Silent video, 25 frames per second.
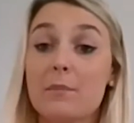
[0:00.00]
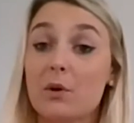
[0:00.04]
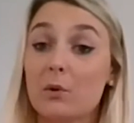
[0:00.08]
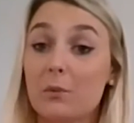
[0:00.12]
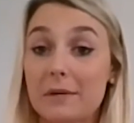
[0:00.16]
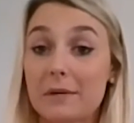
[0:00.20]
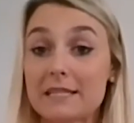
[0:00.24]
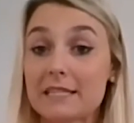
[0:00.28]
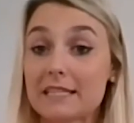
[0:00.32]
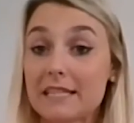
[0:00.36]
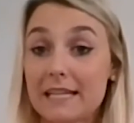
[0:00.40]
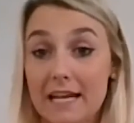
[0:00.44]
But
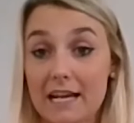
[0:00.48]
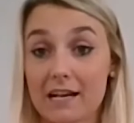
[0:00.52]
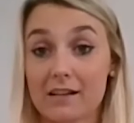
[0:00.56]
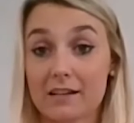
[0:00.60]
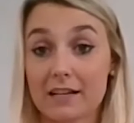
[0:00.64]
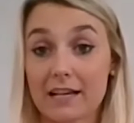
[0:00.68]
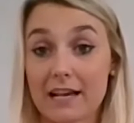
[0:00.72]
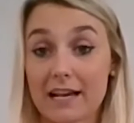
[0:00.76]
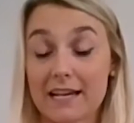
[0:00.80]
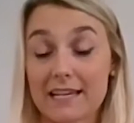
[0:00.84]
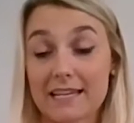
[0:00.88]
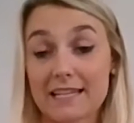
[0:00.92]
once Cal
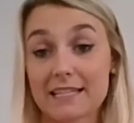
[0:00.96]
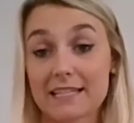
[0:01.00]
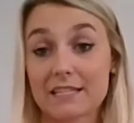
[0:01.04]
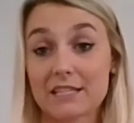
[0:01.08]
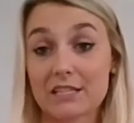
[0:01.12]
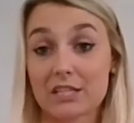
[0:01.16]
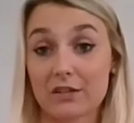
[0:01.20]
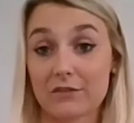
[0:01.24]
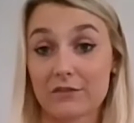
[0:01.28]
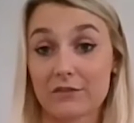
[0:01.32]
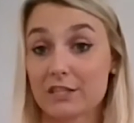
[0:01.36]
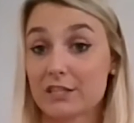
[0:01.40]
got his
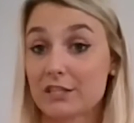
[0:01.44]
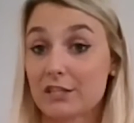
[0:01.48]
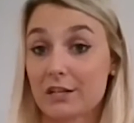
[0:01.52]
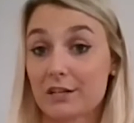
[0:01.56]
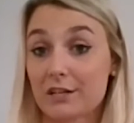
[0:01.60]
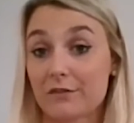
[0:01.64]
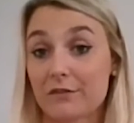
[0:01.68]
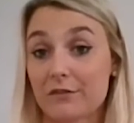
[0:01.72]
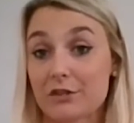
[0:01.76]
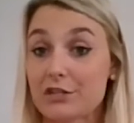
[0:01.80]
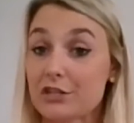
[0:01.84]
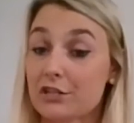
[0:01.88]
service
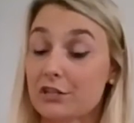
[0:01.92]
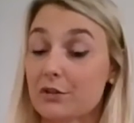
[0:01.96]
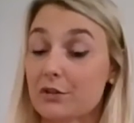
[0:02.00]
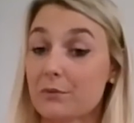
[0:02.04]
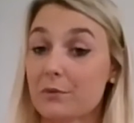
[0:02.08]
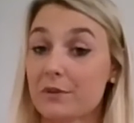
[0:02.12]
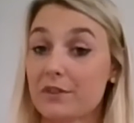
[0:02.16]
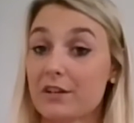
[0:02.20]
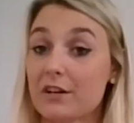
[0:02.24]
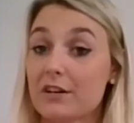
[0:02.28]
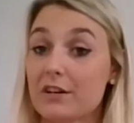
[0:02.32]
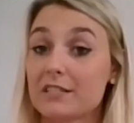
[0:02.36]
dog for children
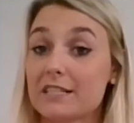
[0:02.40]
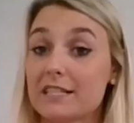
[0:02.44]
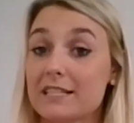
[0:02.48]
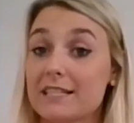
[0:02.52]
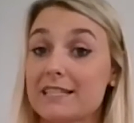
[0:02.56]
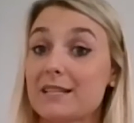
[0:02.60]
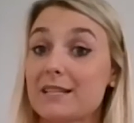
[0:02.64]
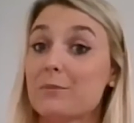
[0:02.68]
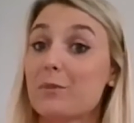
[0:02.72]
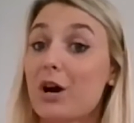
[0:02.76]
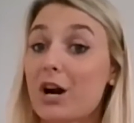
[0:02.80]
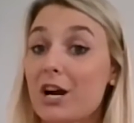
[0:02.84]
with
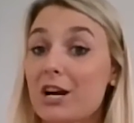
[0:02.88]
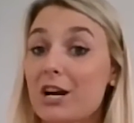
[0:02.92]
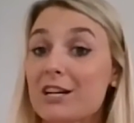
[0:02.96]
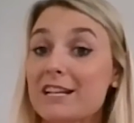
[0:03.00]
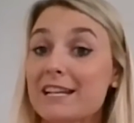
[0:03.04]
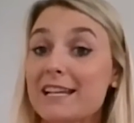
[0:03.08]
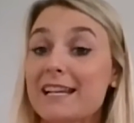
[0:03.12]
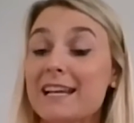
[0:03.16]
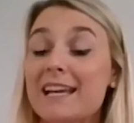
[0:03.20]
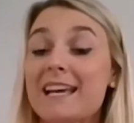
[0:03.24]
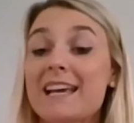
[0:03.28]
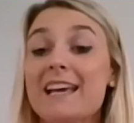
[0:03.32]
autism,
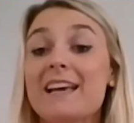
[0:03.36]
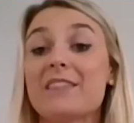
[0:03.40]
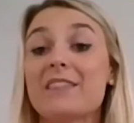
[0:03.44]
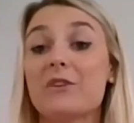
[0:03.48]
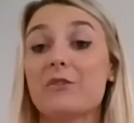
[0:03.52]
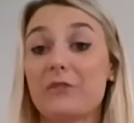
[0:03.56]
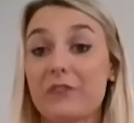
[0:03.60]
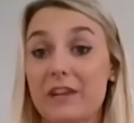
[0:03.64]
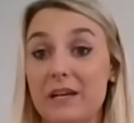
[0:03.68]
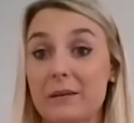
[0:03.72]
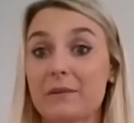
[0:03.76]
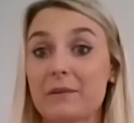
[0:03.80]
Artie, the
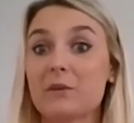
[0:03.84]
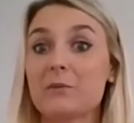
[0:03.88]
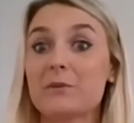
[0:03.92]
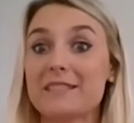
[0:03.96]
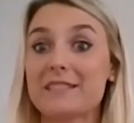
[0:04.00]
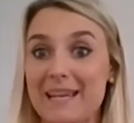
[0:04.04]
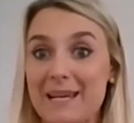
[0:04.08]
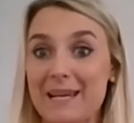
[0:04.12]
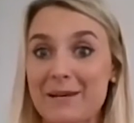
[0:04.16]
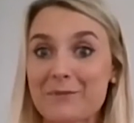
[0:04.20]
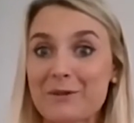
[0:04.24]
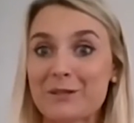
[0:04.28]
family was
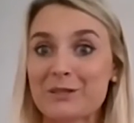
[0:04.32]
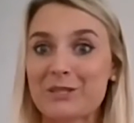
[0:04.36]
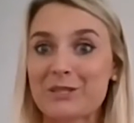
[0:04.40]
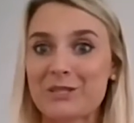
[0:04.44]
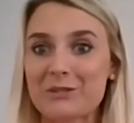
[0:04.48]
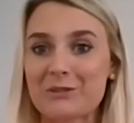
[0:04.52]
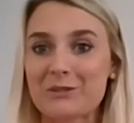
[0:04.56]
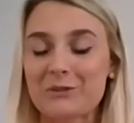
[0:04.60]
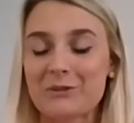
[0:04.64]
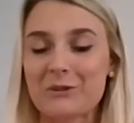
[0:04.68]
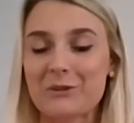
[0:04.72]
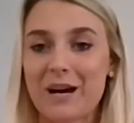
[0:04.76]
able
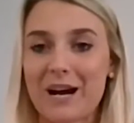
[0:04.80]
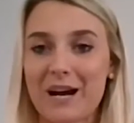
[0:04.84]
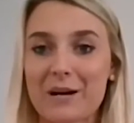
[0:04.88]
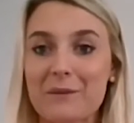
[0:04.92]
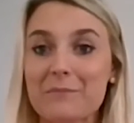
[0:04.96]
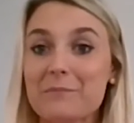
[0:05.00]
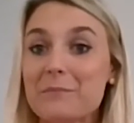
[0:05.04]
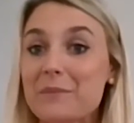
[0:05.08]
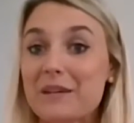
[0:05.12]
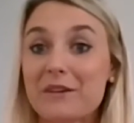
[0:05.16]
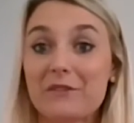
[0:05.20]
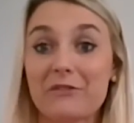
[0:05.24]

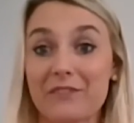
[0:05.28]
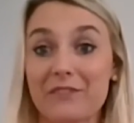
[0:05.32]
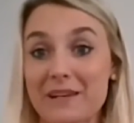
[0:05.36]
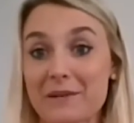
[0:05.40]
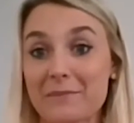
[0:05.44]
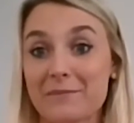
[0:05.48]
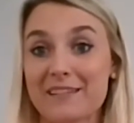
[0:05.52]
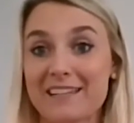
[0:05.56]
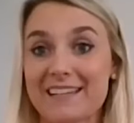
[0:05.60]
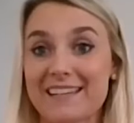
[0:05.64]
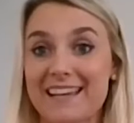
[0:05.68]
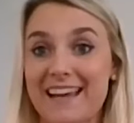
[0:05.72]
to be a
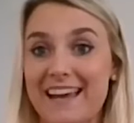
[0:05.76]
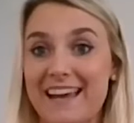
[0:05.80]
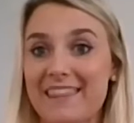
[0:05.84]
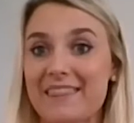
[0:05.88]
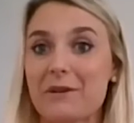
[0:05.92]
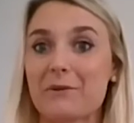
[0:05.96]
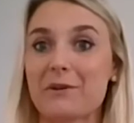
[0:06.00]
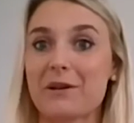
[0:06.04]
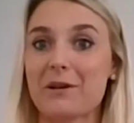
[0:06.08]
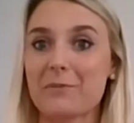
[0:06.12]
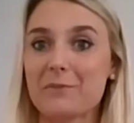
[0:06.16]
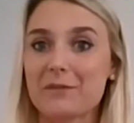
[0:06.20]
family again.
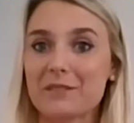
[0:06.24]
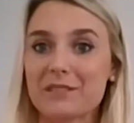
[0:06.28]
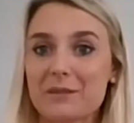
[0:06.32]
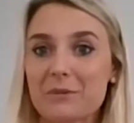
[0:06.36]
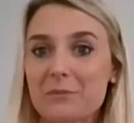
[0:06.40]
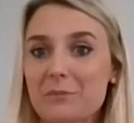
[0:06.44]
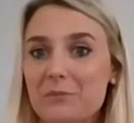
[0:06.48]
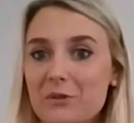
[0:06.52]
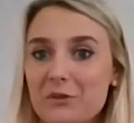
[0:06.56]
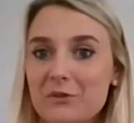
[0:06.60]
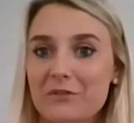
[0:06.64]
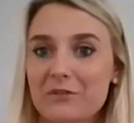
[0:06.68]
They were able to
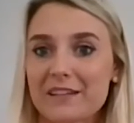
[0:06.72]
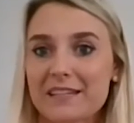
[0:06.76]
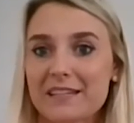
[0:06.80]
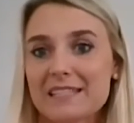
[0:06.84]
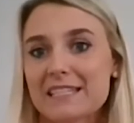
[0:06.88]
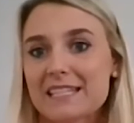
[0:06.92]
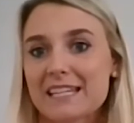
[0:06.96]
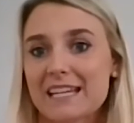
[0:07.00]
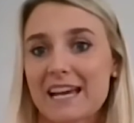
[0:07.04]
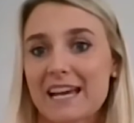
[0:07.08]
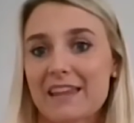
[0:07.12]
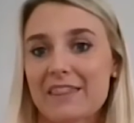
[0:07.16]
move in
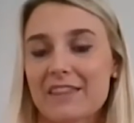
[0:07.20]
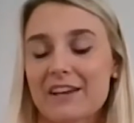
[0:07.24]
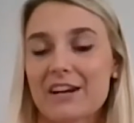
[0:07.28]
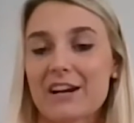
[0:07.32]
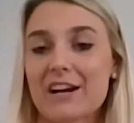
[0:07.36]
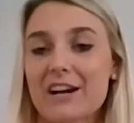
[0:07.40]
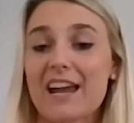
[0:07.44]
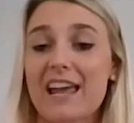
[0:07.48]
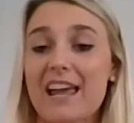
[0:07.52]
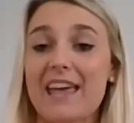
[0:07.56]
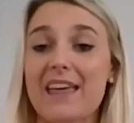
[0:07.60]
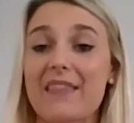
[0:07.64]

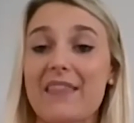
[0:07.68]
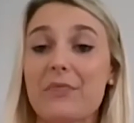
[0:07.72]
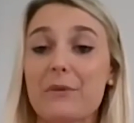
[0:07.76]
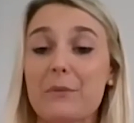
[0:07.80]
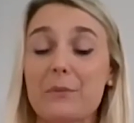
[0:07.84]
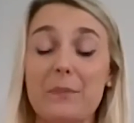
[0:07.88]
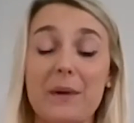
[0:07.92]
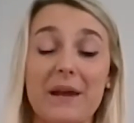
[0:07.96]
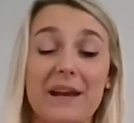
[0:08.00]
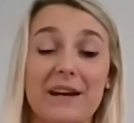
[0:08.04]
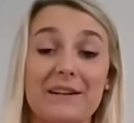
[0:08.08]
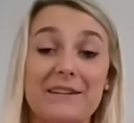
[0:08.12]
together. And
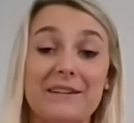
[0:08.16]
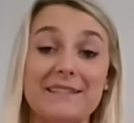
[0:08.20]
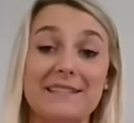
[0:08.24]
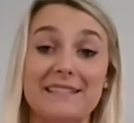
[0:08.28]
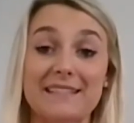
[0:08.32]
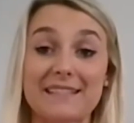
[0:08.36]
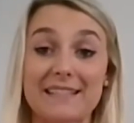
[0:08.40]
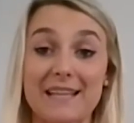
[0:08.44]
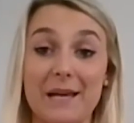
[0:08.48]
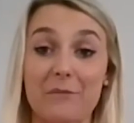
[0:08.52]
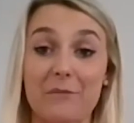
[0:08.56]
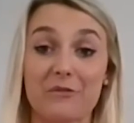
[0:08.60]
the parents
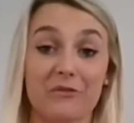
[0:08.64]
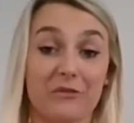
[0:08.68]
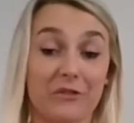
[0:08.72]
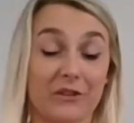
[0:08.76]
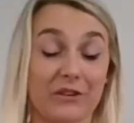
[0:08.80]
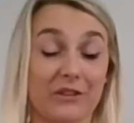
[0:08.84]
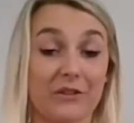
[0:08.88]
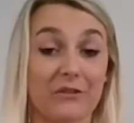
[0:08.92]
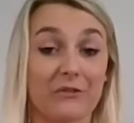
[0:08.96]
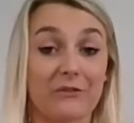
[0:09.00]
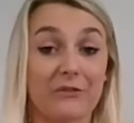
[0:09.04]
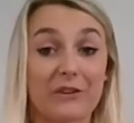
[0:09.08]
slept
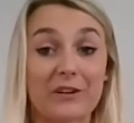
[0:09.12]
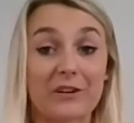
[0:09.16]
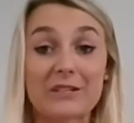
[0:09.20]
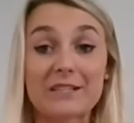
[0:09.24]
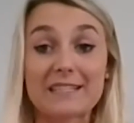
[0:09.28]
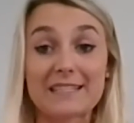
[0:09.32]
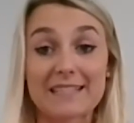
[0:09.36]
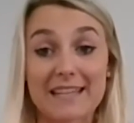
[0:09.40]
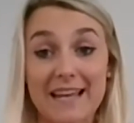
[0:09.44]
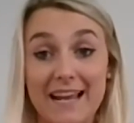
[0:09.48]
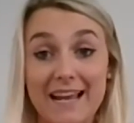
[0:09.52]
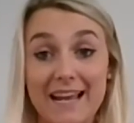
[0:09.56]
for the
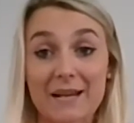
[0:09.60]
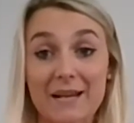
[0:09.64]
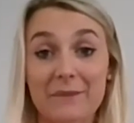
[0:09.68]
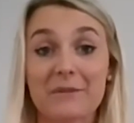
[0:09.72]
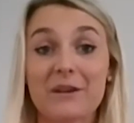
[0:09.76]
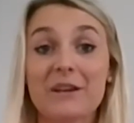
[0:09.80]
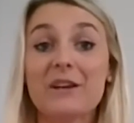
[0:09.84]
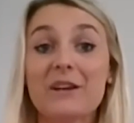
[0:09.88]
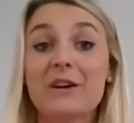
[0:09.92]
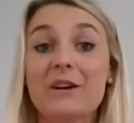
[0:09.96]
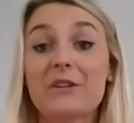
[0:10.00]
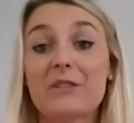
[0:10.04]
first
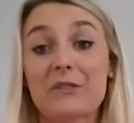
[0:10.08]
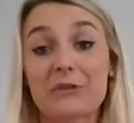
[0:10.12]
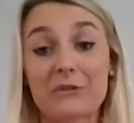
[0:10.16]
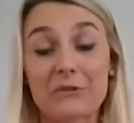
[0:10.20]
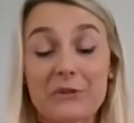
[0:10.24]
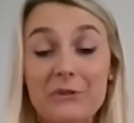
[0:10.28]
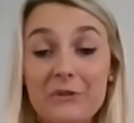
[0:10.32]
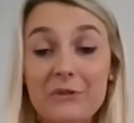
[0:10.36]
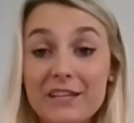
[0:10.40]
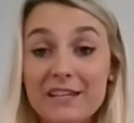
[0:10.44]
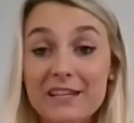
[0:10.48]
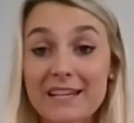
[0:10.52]
time
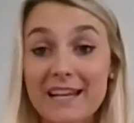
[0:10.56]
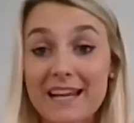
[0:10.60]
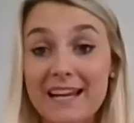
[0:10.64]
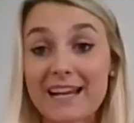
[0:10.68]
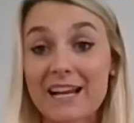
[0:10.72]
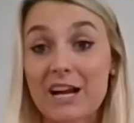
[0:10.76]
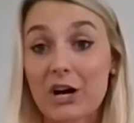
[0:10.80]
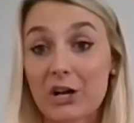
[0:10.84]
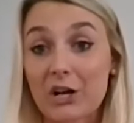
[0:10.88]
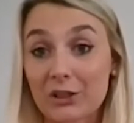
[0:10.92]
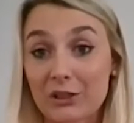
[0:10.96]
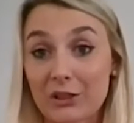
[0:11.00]
through the
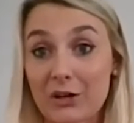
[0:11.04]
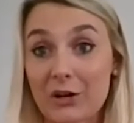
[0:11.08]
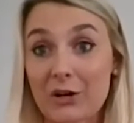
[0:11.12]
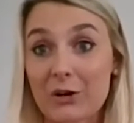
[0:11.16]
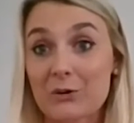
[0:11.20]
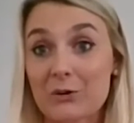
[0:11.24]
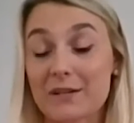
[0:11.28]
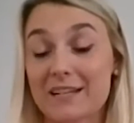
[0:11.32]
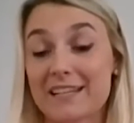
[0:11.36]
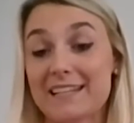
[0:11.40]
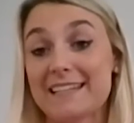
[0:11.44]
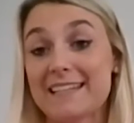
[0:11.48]
night
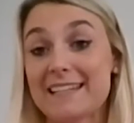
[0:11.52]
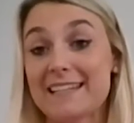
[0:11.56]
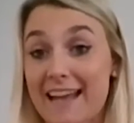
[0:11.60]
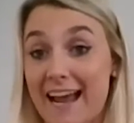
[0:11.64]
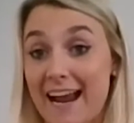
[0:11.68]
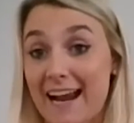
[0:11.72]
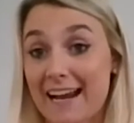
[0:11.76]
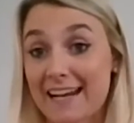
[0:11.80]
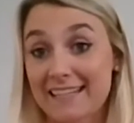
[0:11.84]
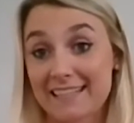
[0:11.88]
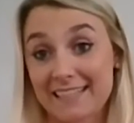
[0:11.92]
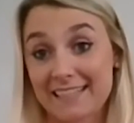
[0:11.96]
alone in
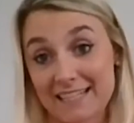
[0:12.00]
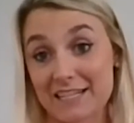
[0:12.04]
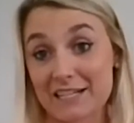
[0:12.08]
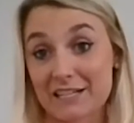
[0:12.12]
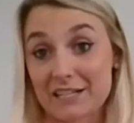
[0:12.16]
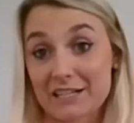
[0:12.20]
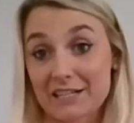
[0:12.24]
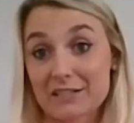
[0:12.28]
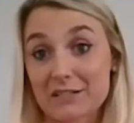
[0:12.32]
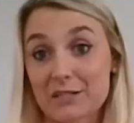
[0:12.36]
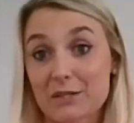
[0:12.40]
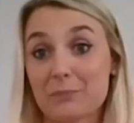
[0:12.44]
9
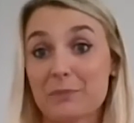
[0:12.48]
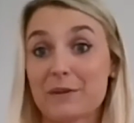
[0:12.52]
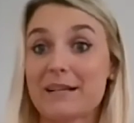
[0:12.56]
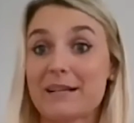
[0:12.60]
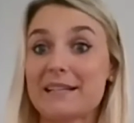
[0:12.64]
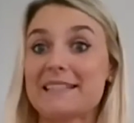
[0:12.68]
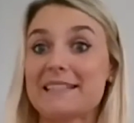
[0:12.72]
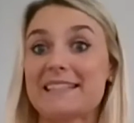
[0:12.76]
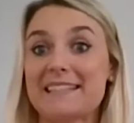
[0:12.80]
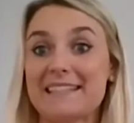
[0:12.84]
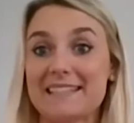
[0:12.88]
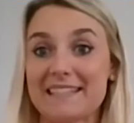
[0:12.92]
years
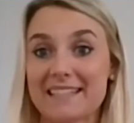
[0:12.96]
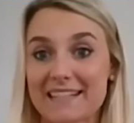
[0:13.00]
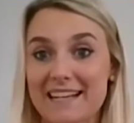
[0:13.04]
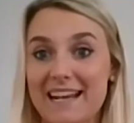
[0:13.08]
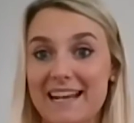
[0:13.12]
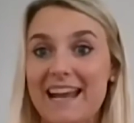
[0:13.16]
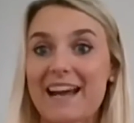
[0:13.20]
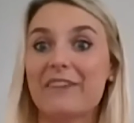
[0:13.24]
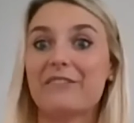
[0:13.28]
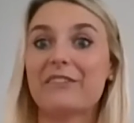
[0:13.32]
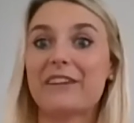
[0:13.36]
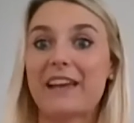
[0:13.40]
because they didn't
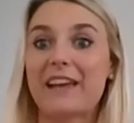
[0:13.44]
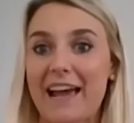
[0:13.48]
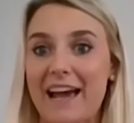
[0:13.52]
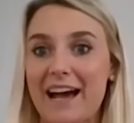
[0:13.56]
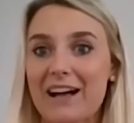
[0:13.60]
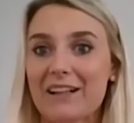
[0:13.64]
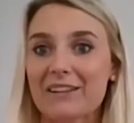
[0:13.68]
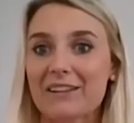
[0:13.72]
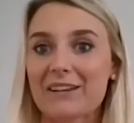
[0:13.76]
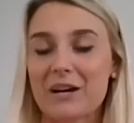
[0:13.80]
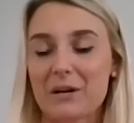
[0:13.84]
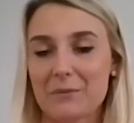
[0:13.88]
have
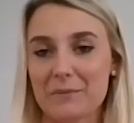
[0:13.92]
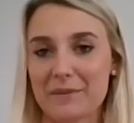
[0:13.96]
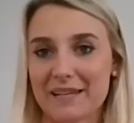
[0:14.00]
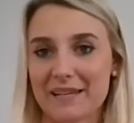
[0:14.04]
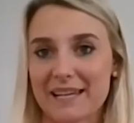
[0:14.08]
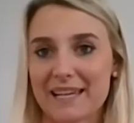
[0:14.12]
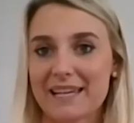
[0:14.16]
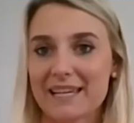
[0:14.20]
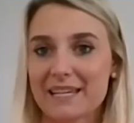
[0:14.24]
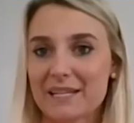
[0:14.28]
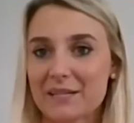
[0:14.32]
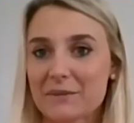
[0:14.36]
Cal coming
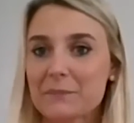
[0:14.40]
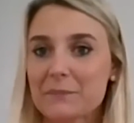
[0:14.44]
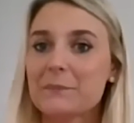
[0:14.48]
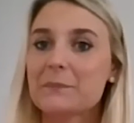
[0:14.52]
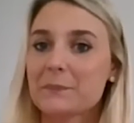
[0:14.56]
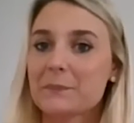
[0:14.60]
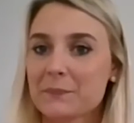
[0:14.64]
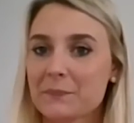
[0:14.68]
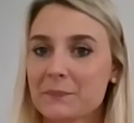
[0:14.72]
in.